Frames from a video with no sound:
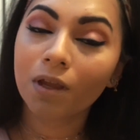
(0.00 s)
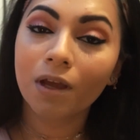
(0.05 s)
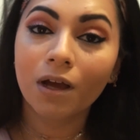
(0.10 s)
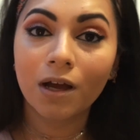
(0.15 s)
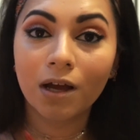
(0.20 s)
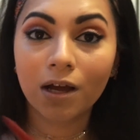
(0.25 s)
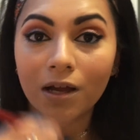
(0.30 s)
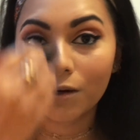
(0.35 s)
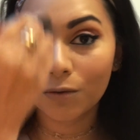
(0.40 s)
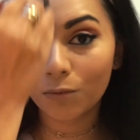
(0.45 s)

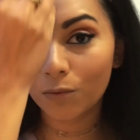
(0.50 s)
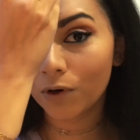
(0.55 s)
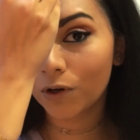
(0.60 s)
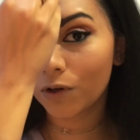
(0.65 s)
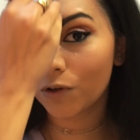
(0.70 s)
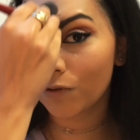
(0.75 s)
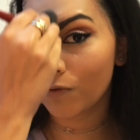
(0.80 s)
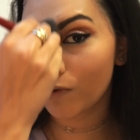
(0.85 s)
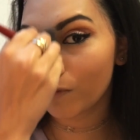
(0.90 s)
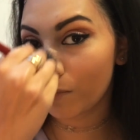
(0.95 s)
And where
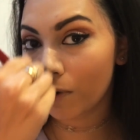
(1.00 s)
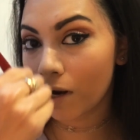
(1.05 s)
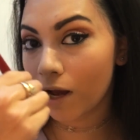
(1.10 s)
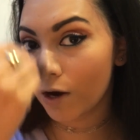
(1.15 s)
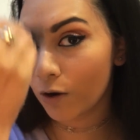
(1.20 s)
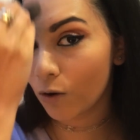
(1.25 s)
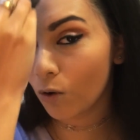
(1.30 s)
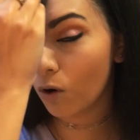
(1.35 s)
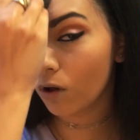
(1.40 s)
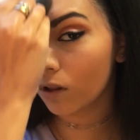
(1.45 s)
you've
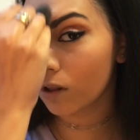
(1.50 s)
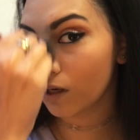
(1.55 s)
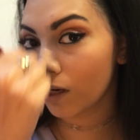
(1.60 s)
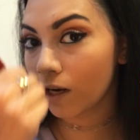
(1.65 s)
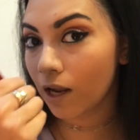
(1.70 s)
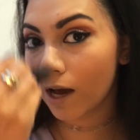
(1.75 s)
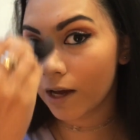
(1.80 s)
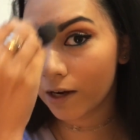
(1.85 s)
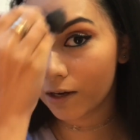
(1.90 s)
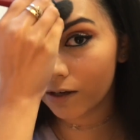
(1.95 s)
applied all the
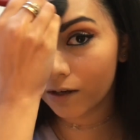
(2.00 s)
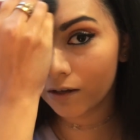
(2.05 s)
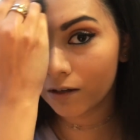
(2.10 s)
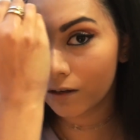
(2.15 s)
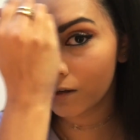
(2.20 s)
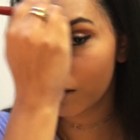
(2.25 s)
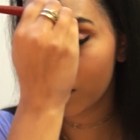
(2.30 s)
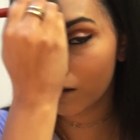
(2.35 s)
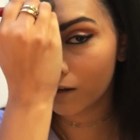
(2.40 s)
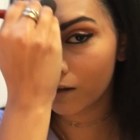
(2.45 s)
lighter
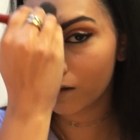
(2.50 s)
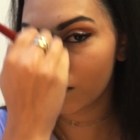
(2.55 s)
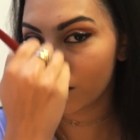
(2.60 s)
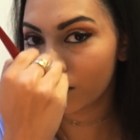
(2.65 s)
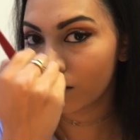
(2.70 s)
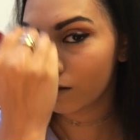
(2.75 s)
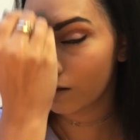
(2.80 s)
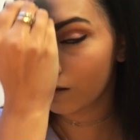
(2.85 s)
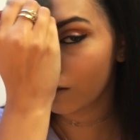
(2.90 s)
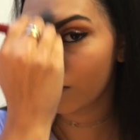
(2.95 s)

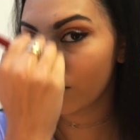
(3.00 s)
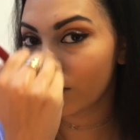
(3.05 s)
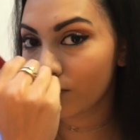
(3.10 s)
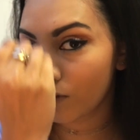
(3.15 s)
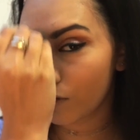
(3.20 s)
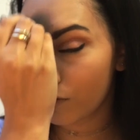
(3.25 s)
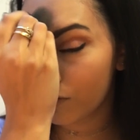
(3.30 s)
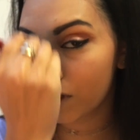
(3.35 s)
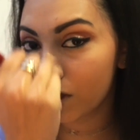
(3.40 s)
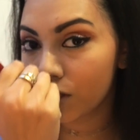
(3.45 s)

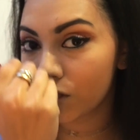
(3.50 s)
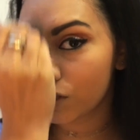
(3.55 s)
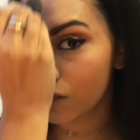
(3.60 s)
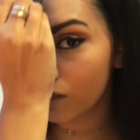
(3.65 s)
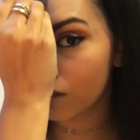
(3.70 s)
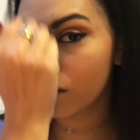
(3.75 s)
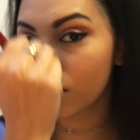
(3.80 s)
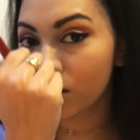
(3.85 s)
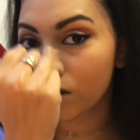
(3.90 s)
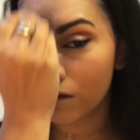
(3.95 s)

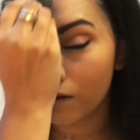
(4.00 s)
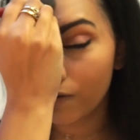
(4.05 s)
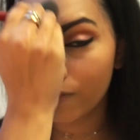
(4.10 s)
foundation.